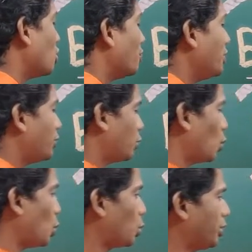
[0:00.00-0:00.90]
The
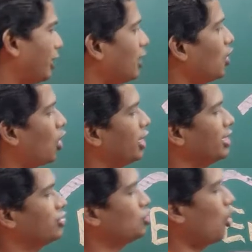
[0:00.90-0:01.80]
total
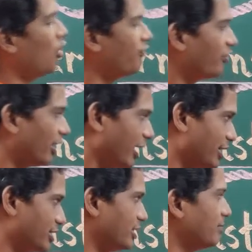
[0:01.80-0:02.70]
knowledge of
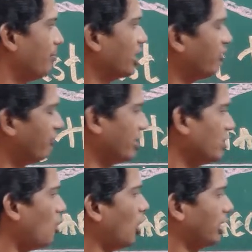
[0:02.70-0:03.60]
relations
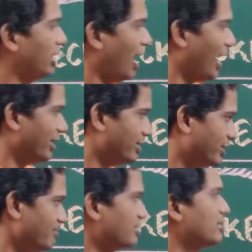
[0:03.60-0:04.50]
between
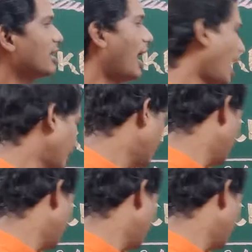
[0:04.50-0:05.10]
organisms and